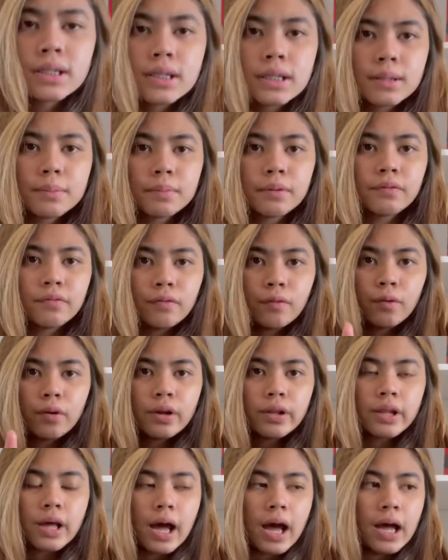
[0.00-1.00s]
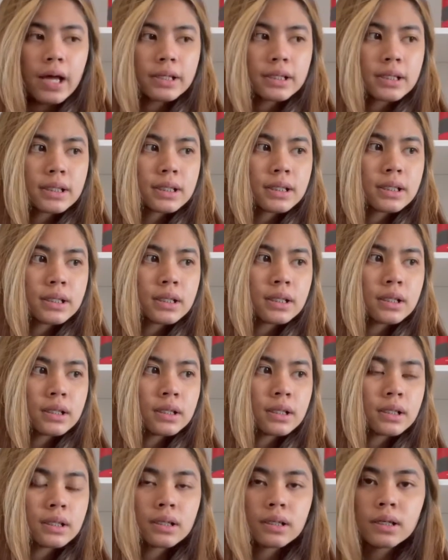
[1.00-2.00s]
before that,
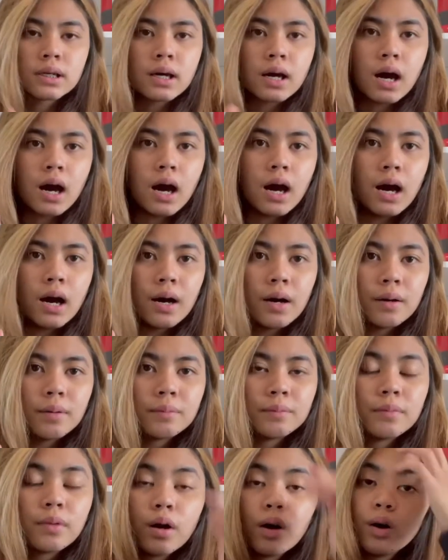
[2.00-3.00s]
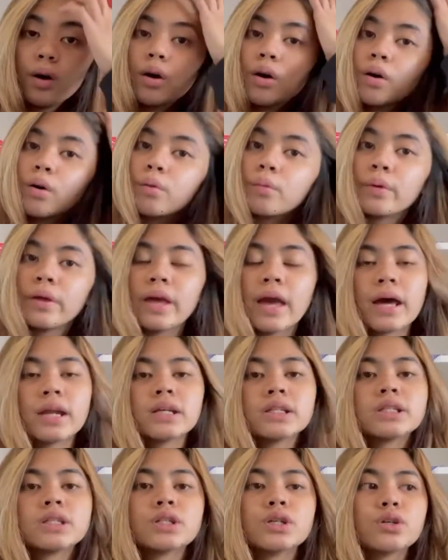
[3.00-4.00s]
um, we
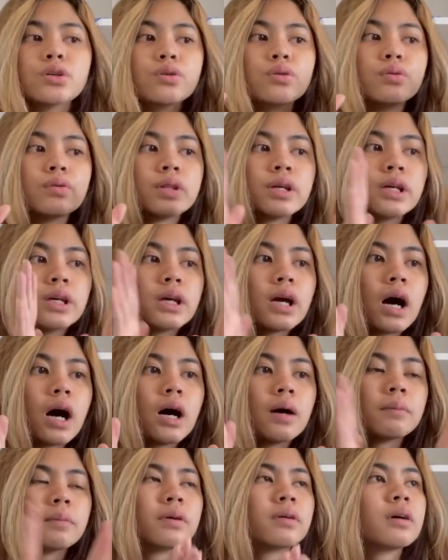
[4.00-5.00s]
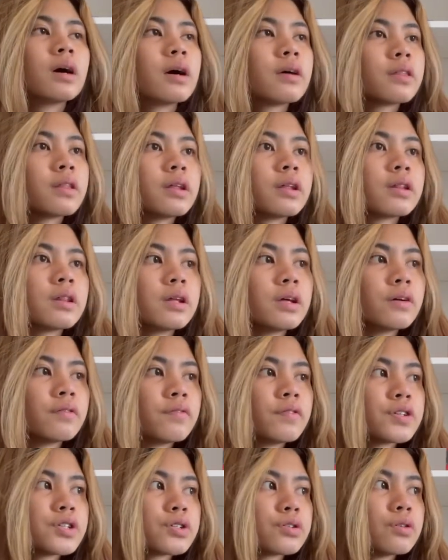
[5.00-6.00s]
headed to the, um, I think the
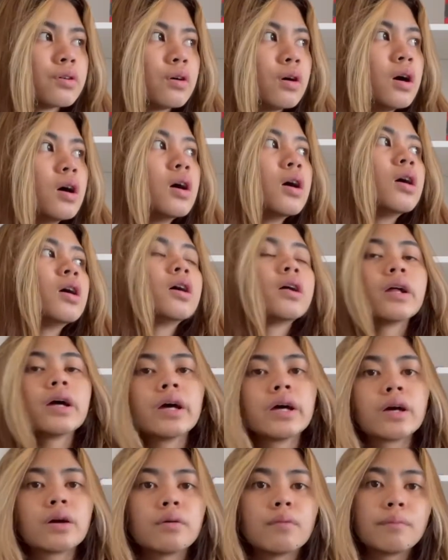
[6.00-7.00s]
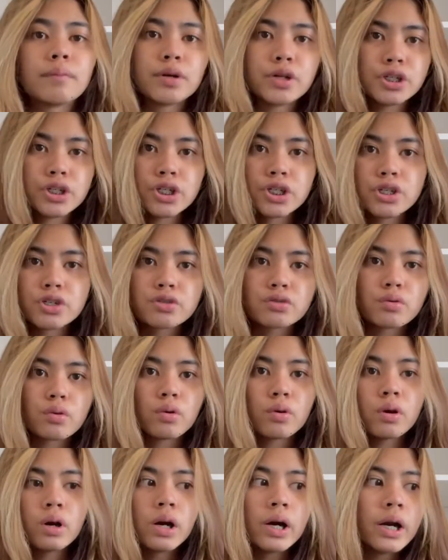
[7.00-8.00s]
official like merch
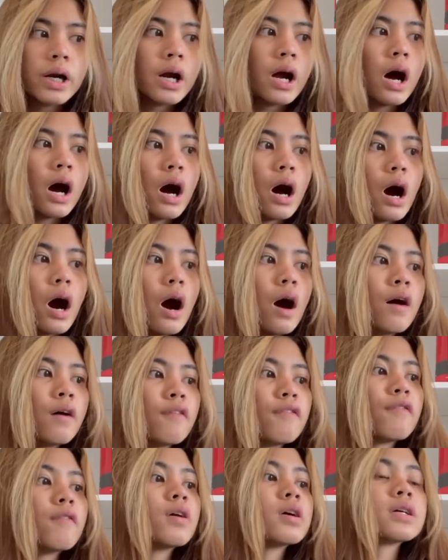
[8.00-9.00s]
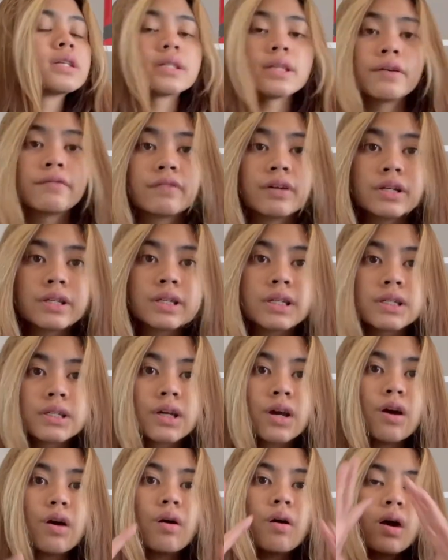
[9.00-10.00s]
store of San
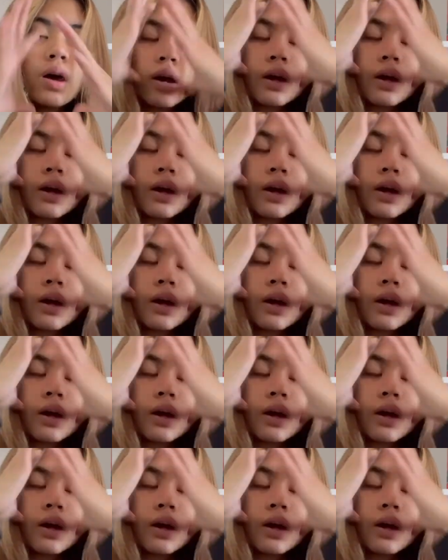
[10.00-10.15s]
Francisco.